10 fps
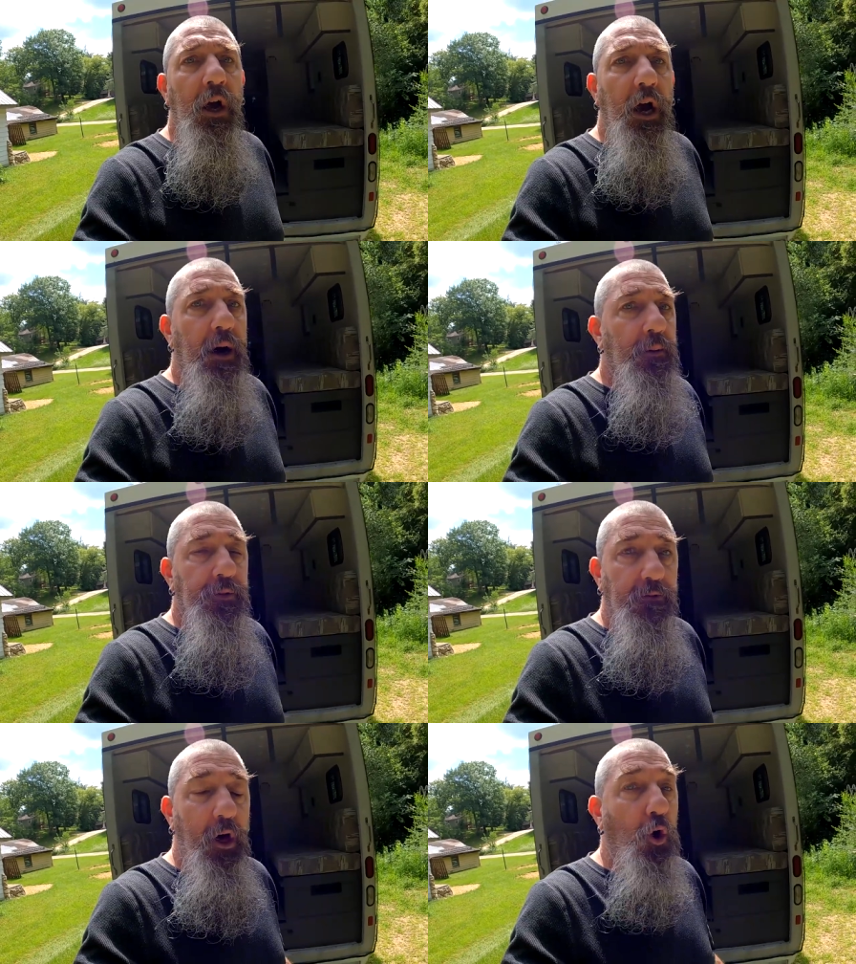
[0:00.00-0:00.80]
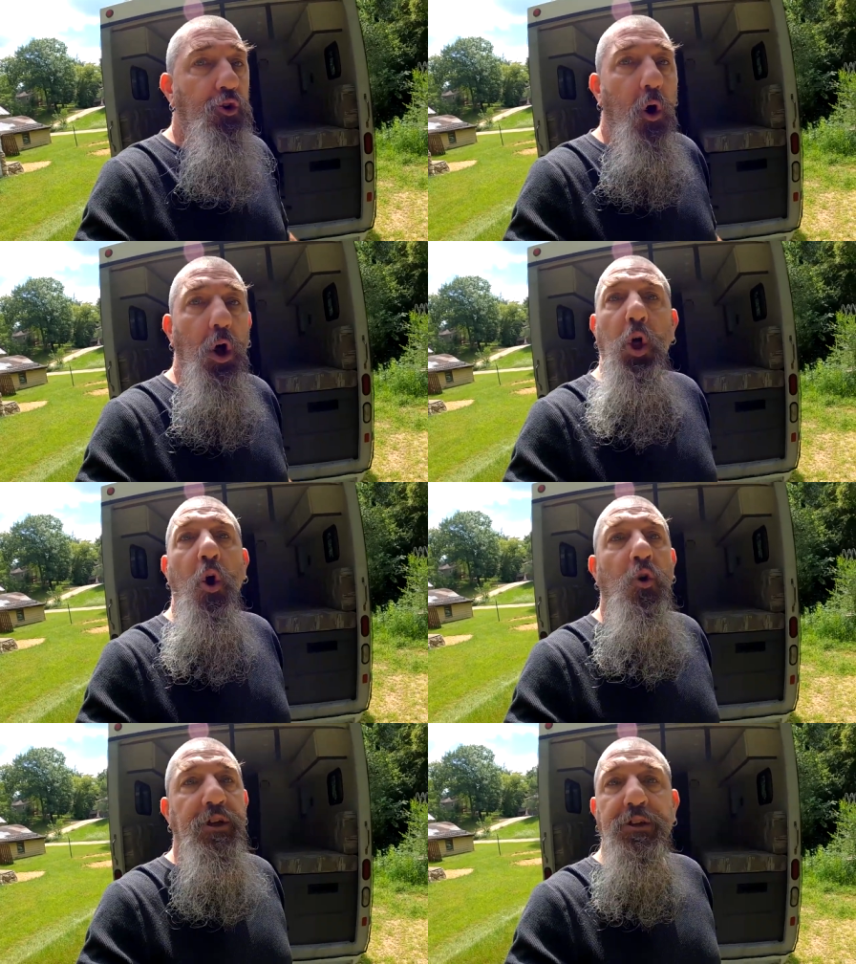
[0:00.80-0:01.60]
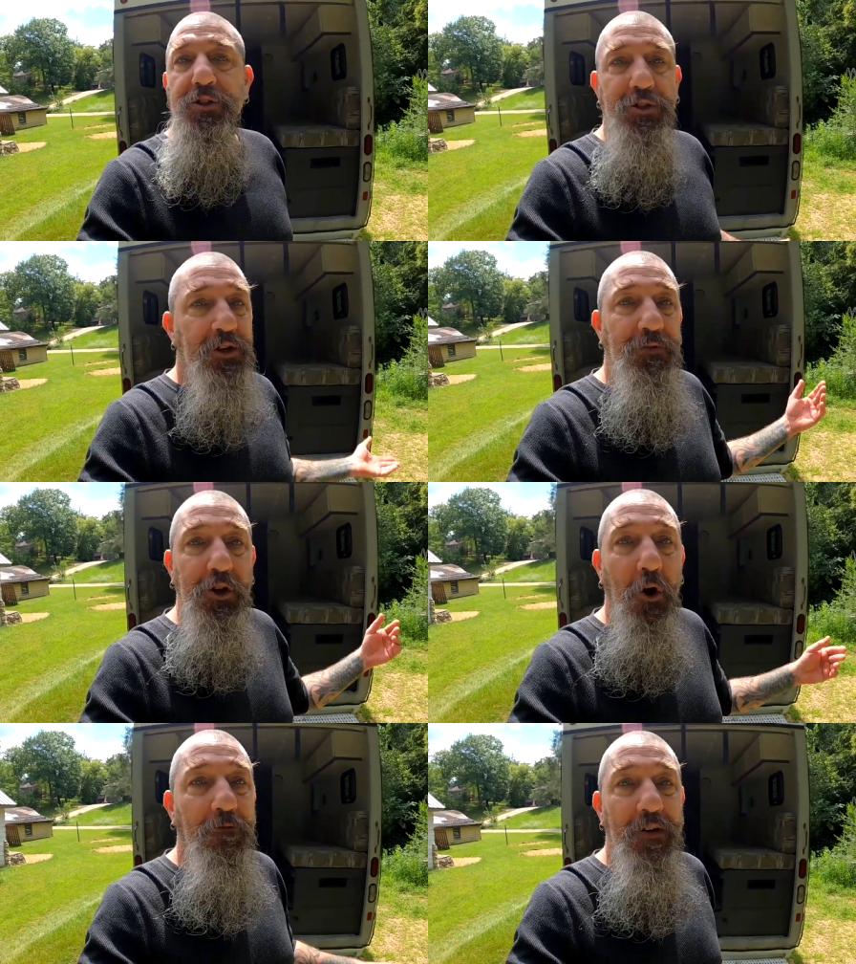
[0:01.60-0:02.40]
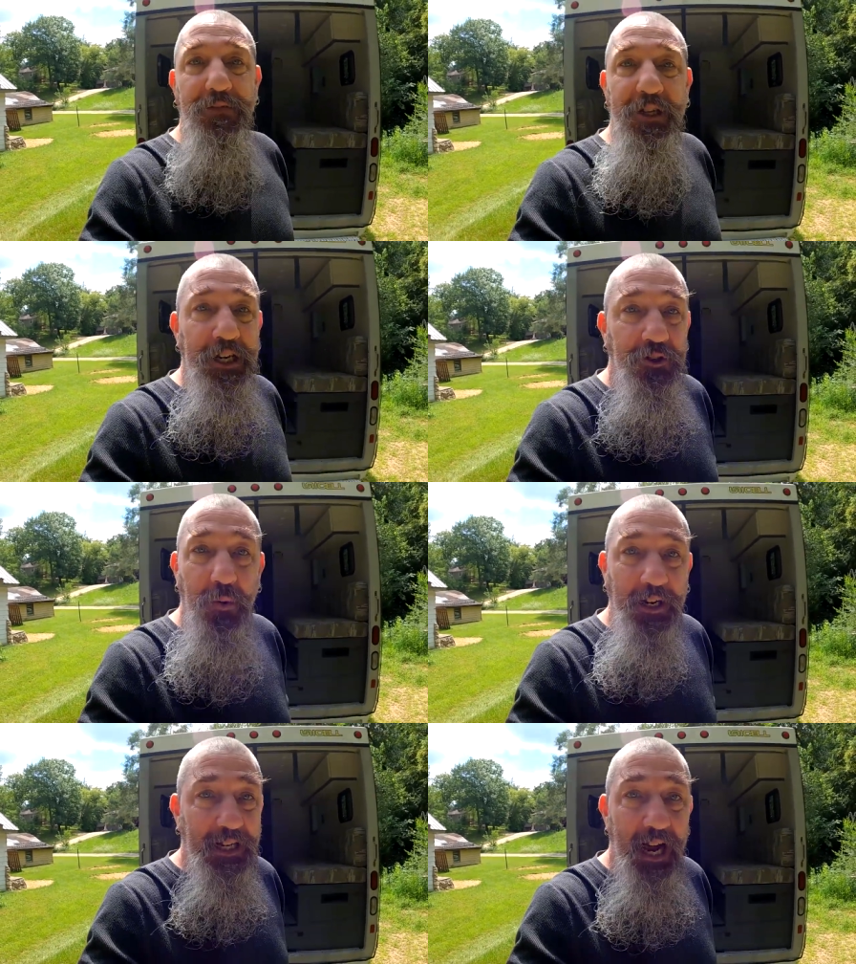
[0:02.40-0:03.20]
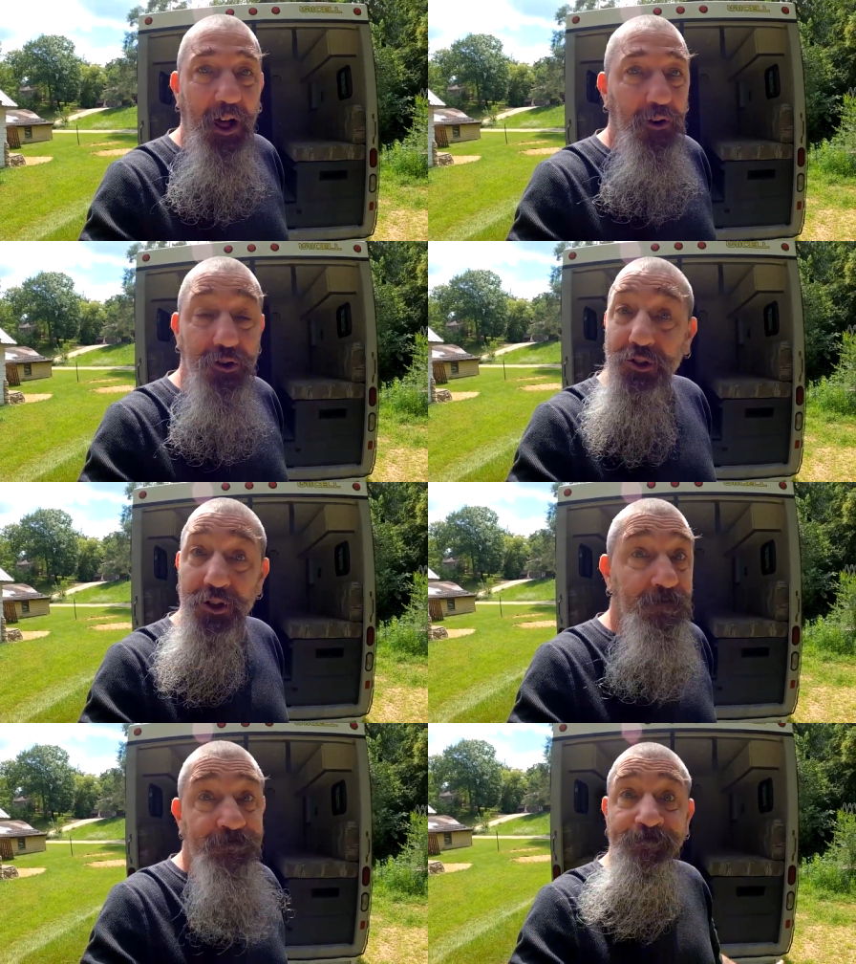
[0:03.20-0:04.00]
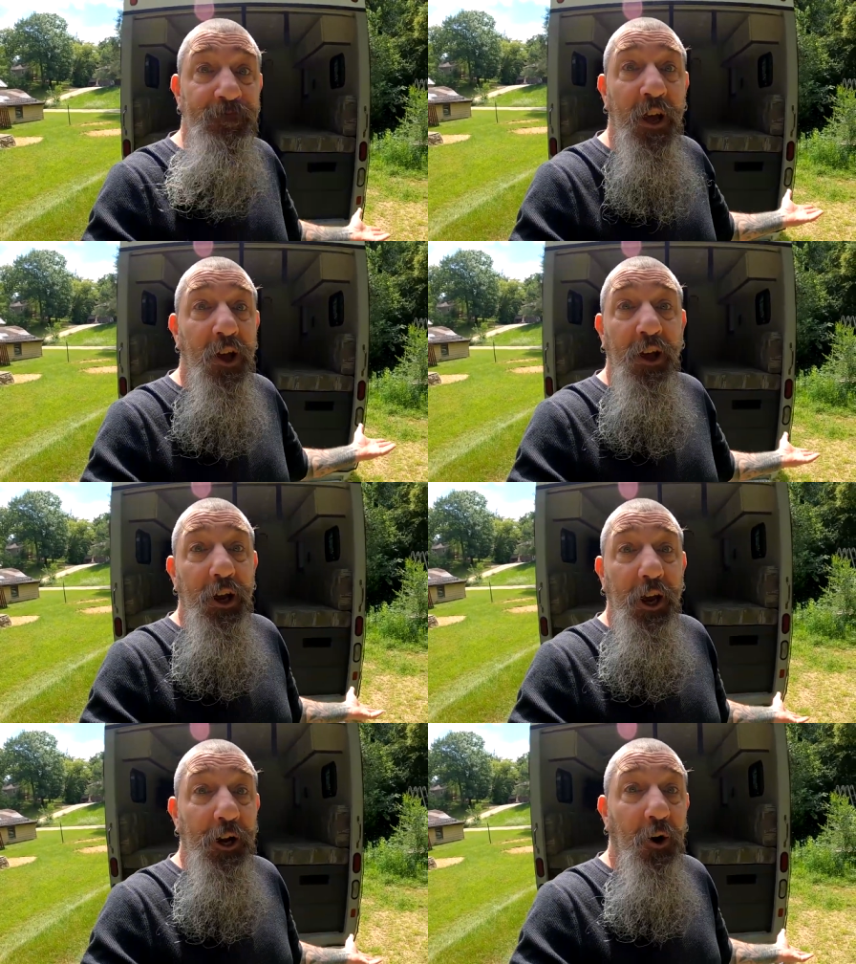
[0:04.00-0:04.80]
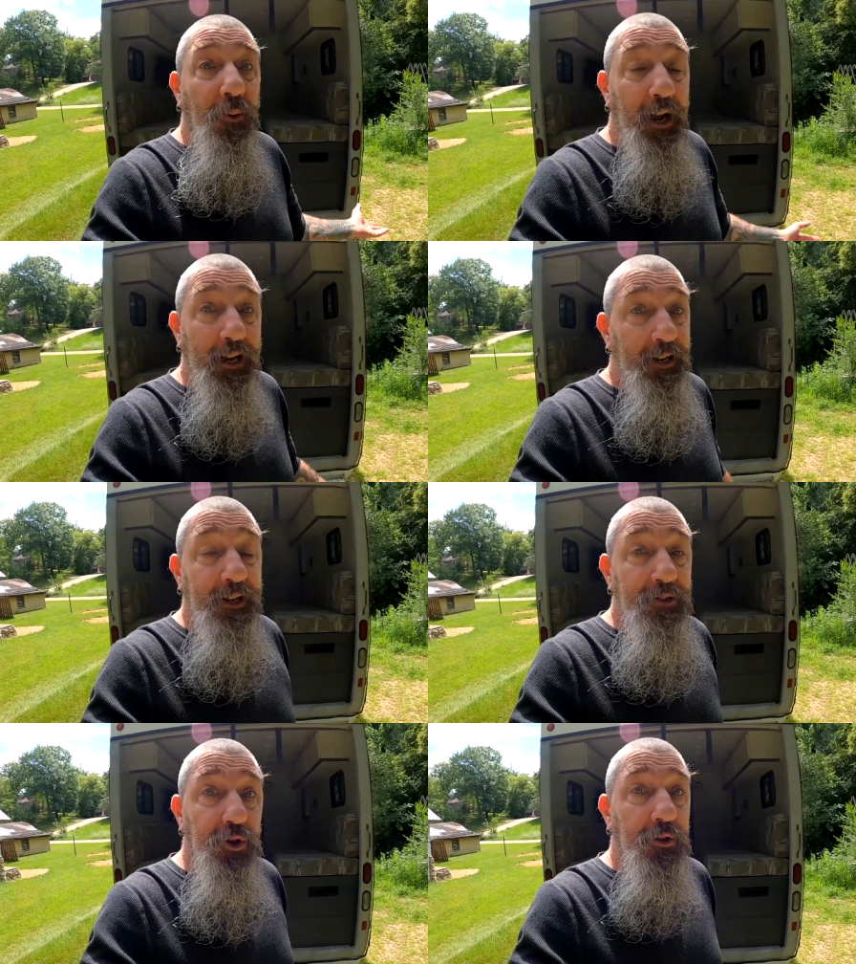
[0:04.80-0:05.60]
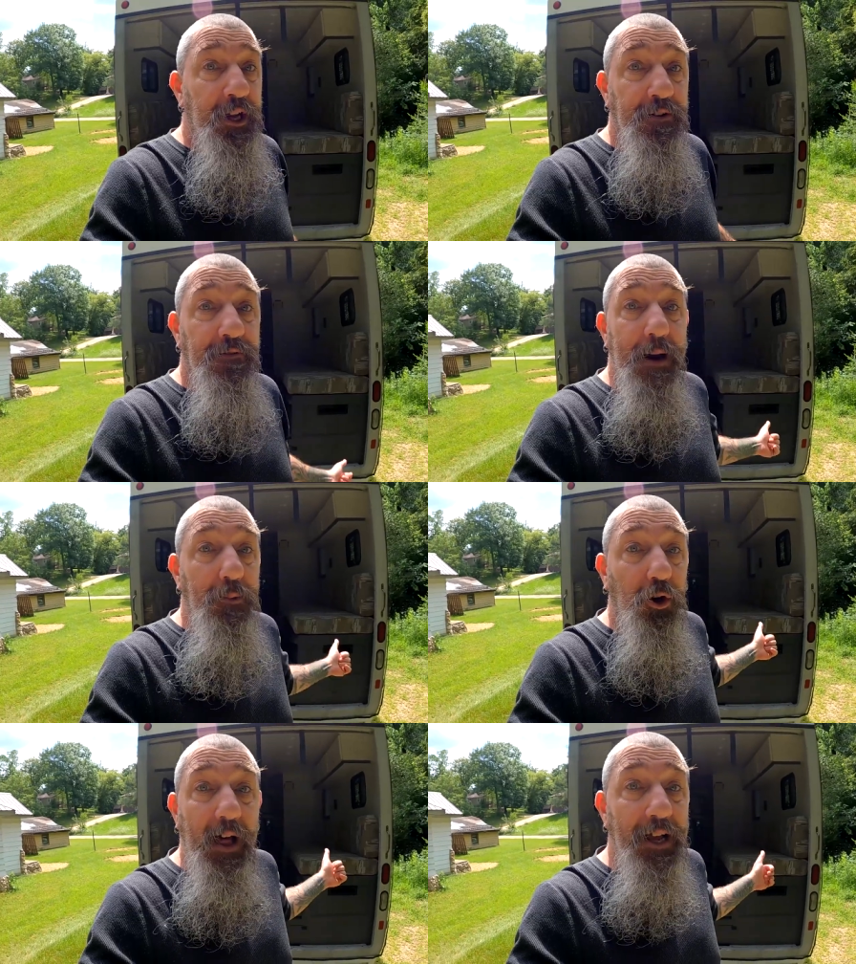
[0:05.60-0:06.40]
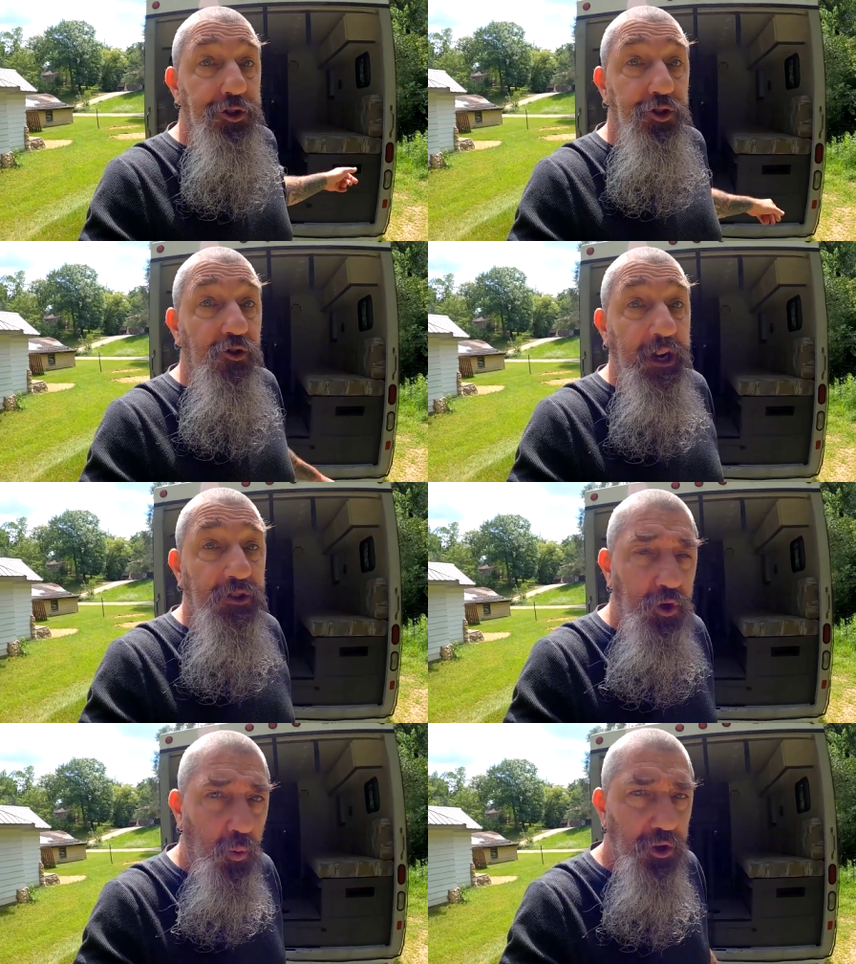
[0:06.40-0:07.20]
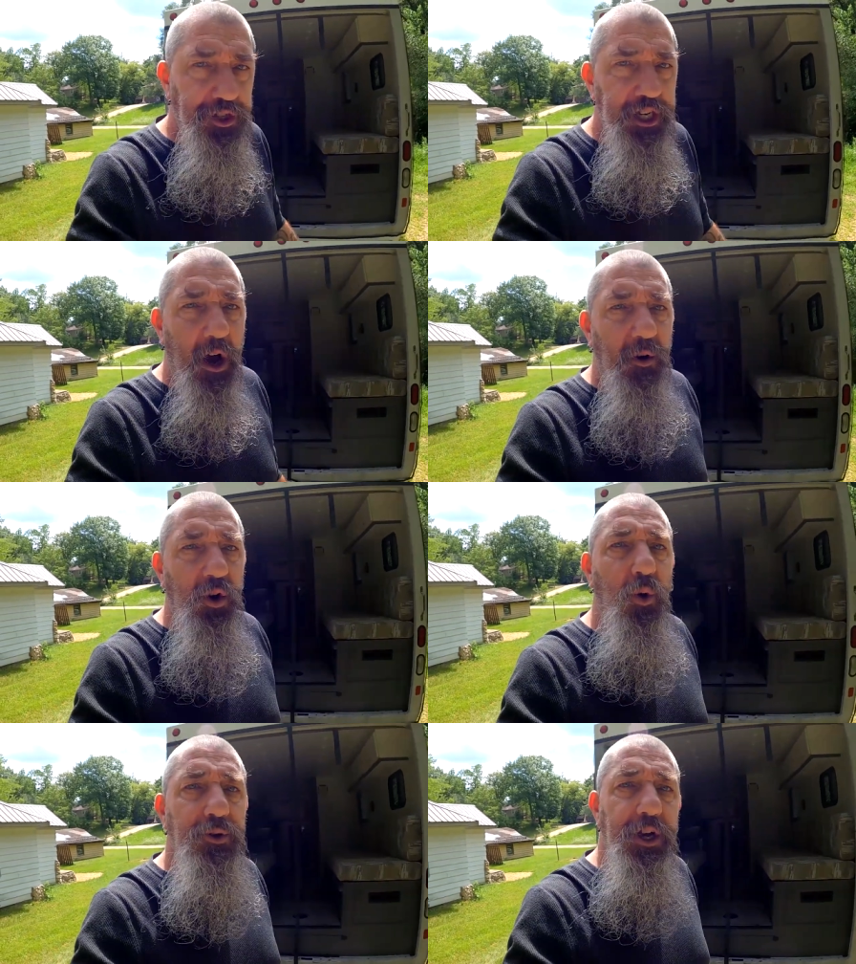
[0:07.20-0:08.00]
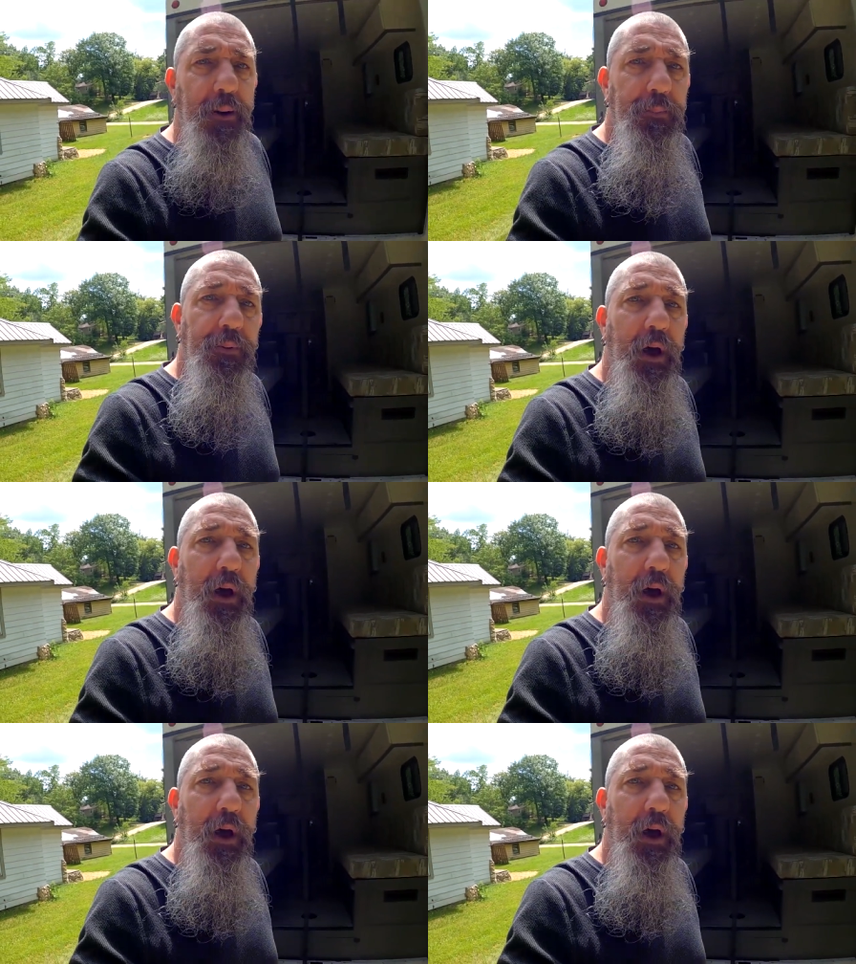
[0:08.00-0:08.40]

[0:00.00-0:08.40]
The Velcro alone is, you know, $15, $20, you know, and then so then the fiberglass screen. So we'll see how it holds up.